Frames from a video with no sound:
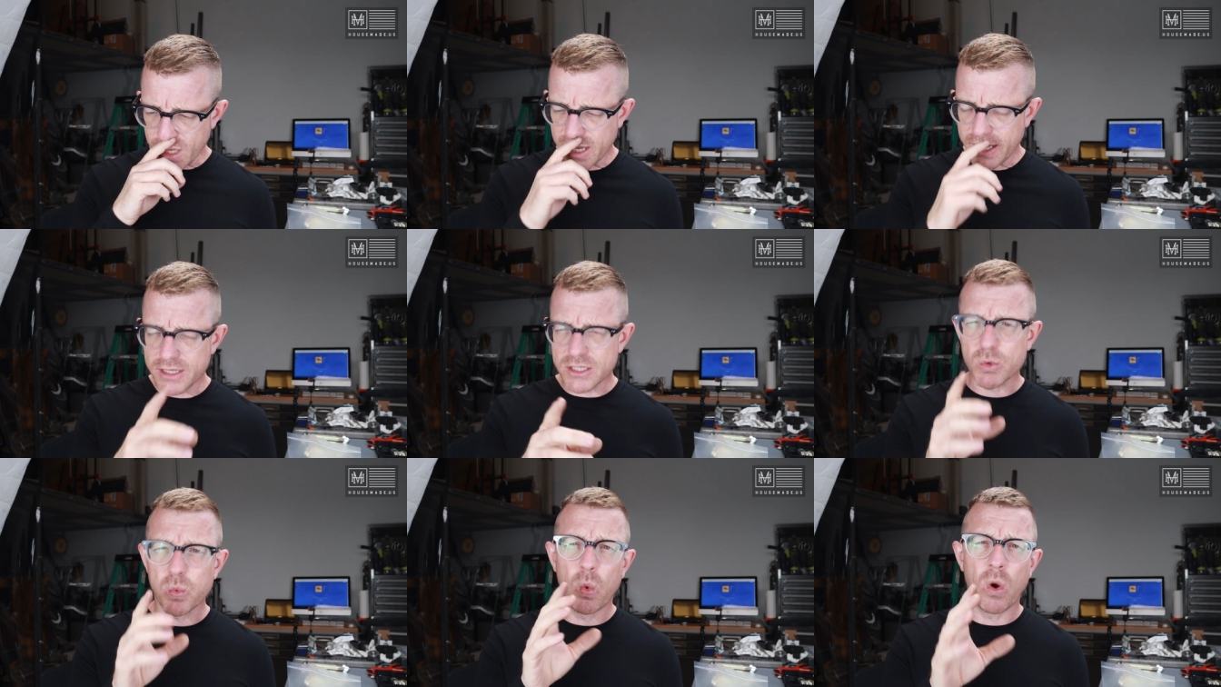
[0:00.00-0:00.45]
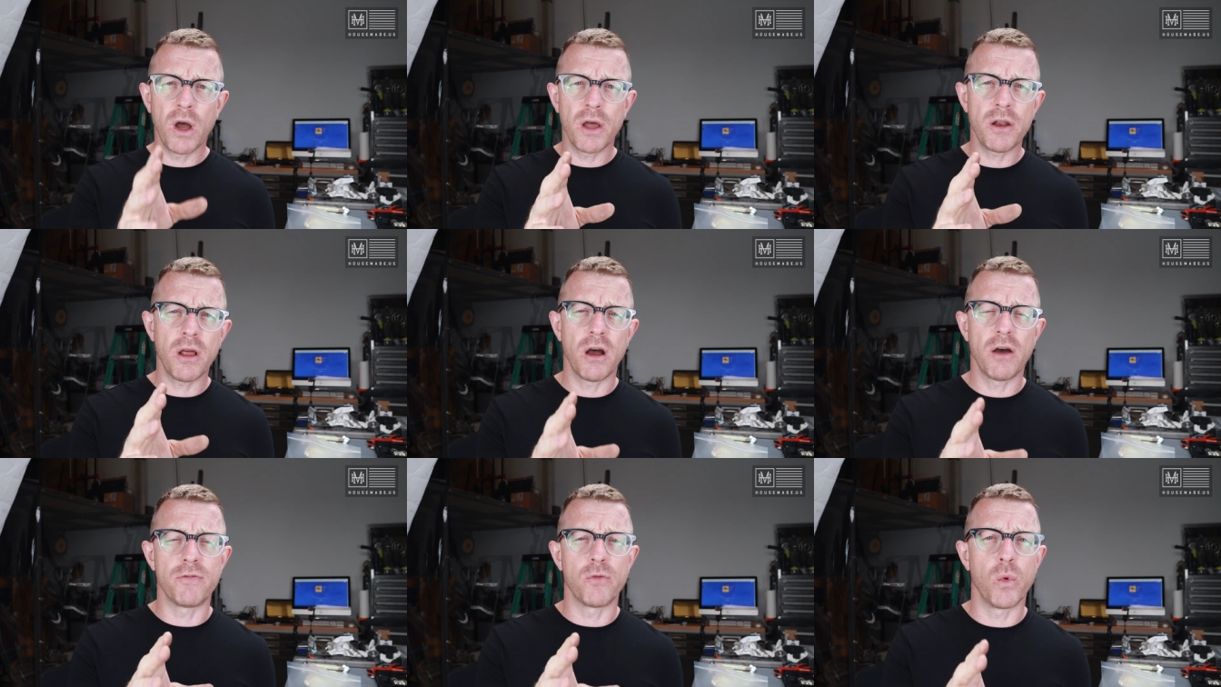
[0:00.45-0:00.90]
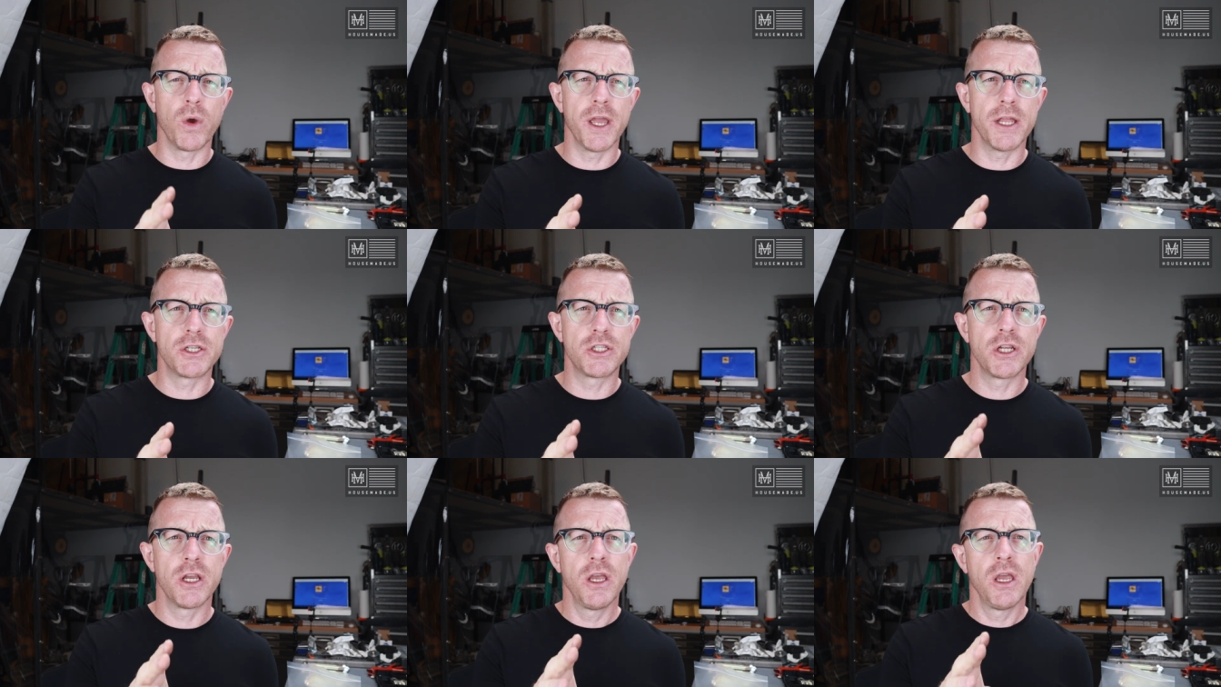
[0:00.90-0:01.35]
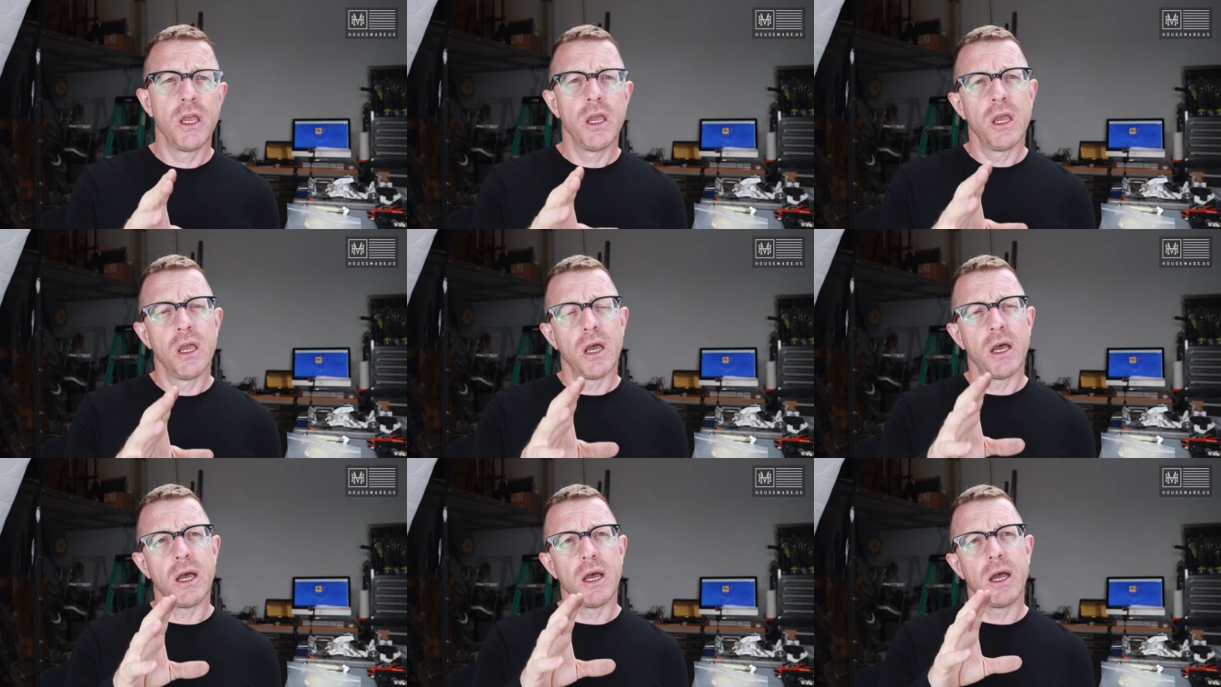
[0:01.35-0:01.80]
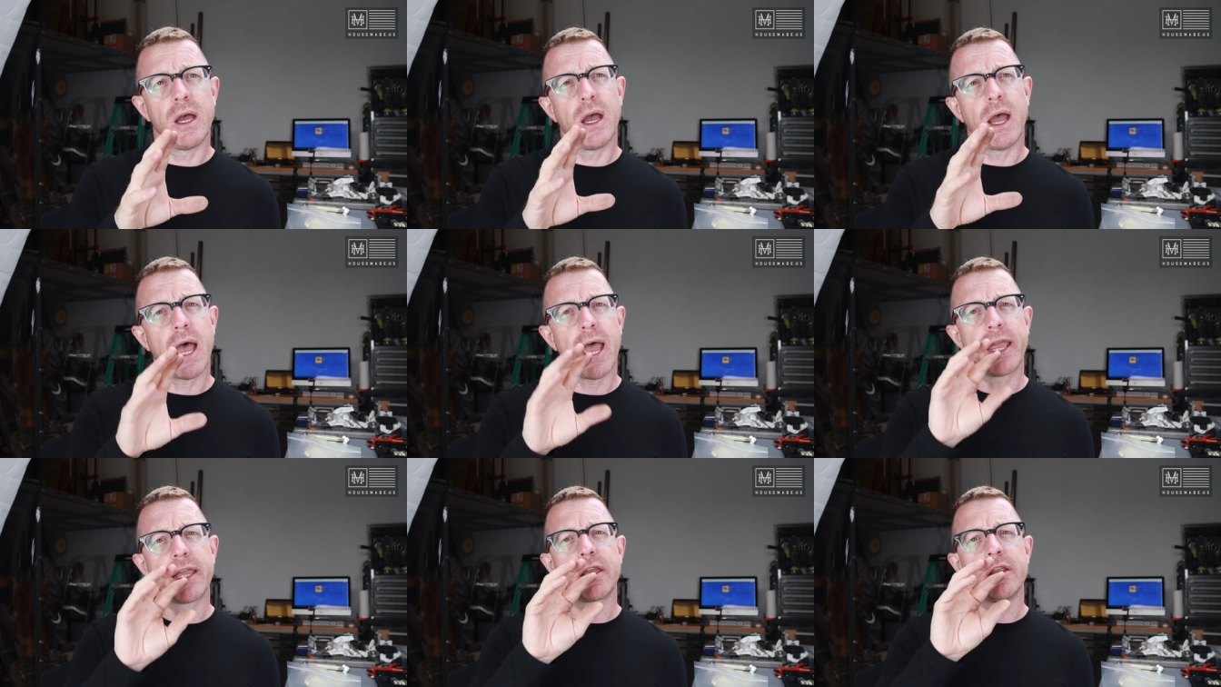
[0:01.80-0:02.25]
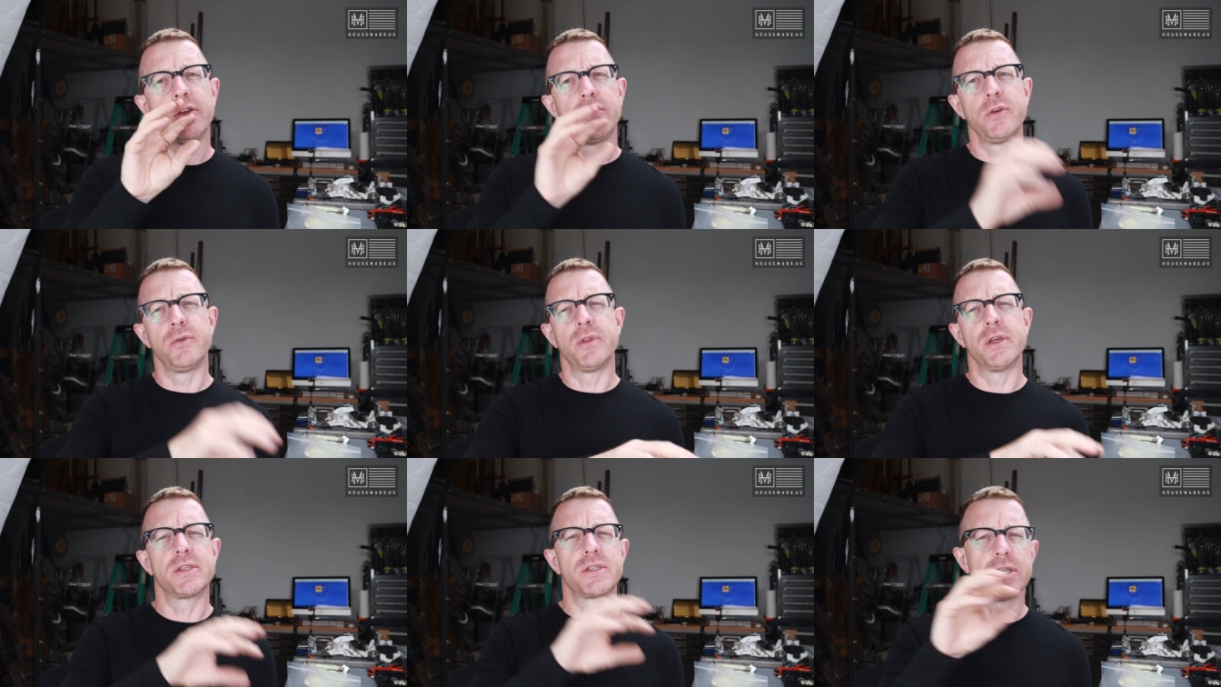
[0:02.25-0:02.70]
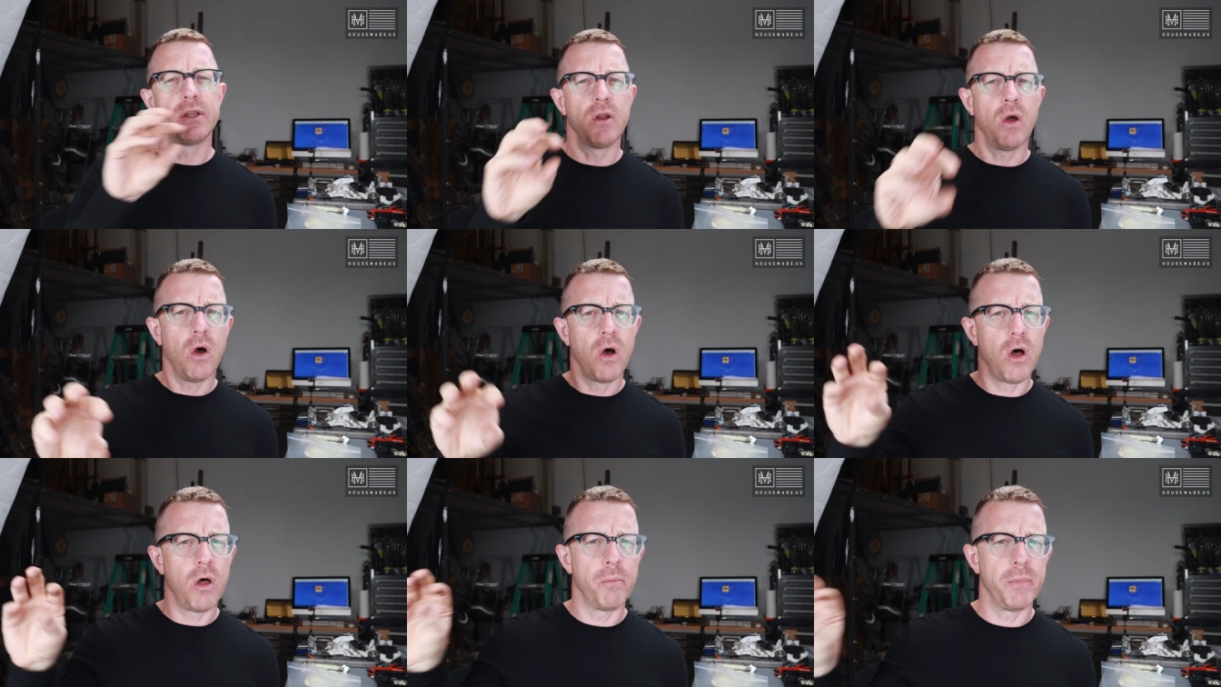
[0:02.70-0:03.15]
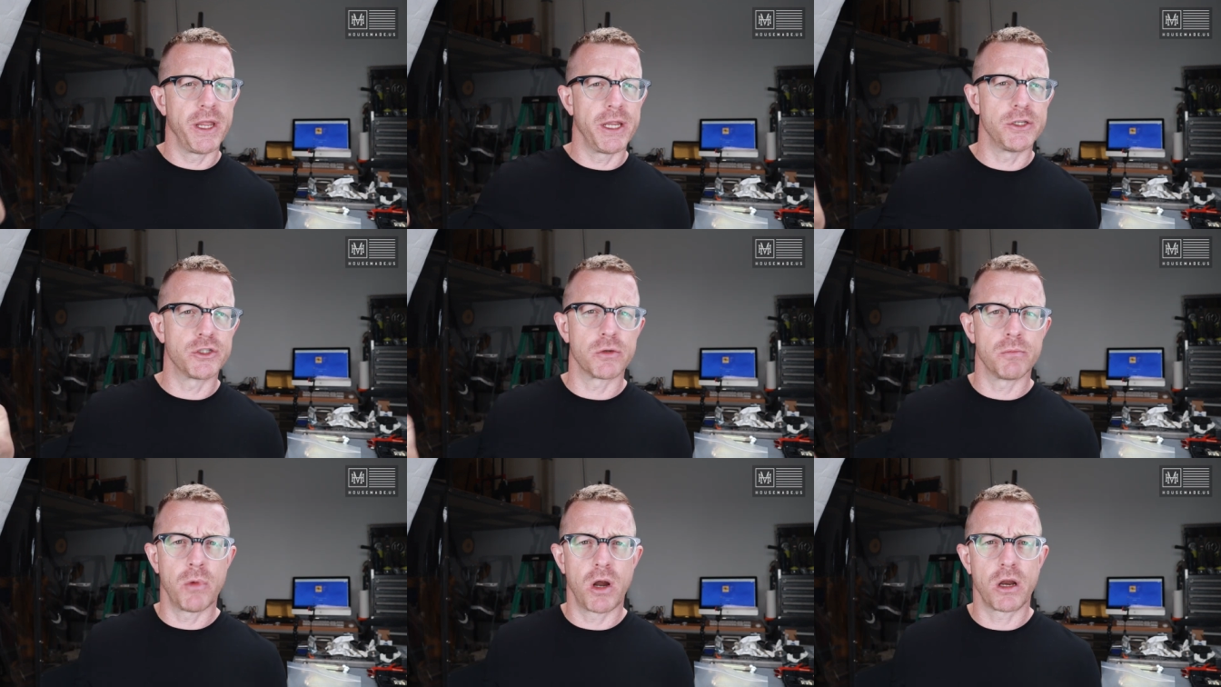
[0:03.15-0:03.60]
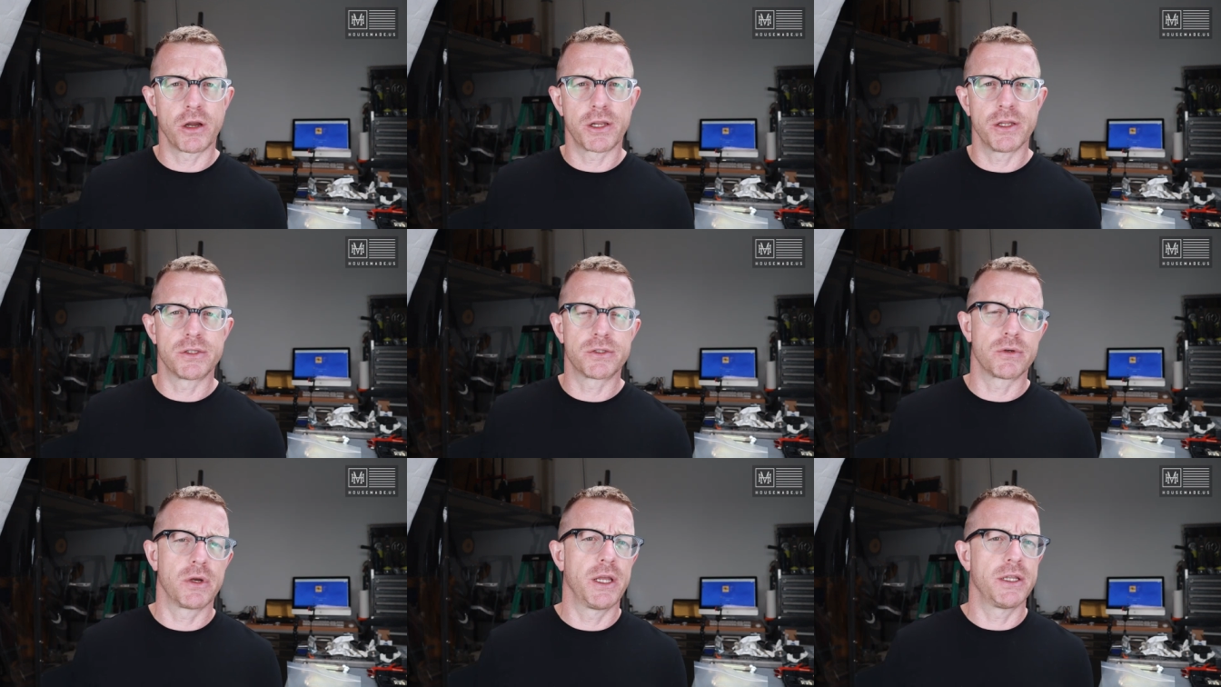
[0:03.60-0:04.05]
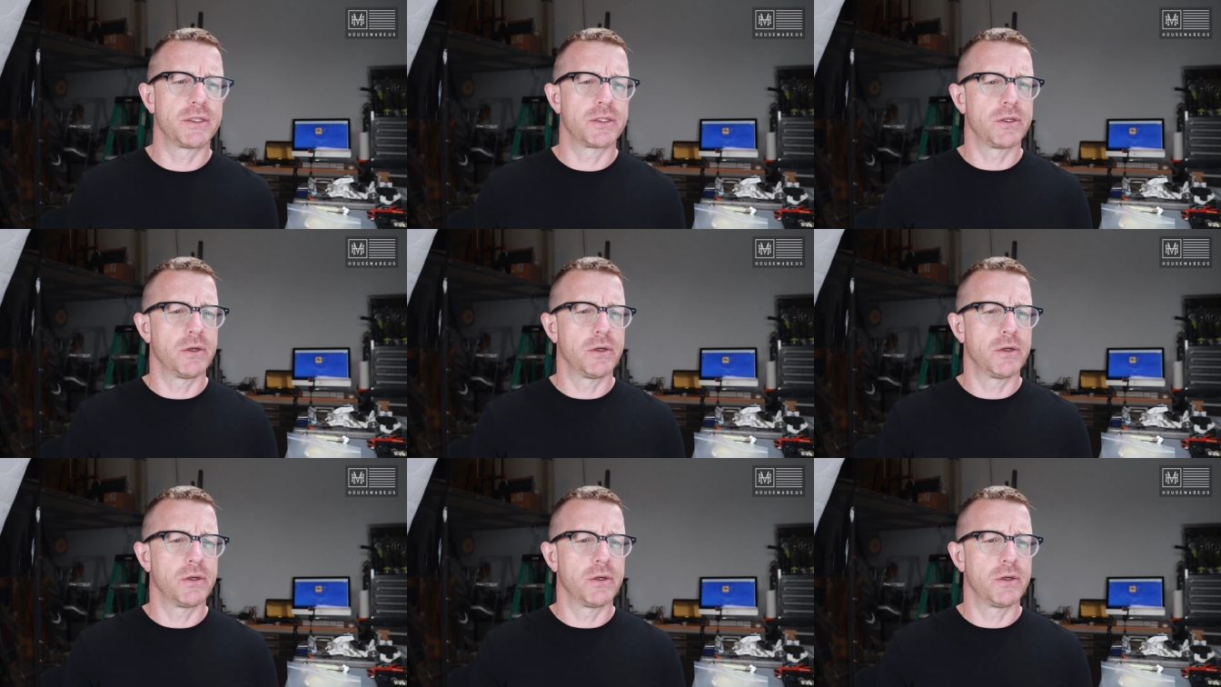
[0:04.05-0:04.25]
is one of which uh, I can do this in all major markets, right?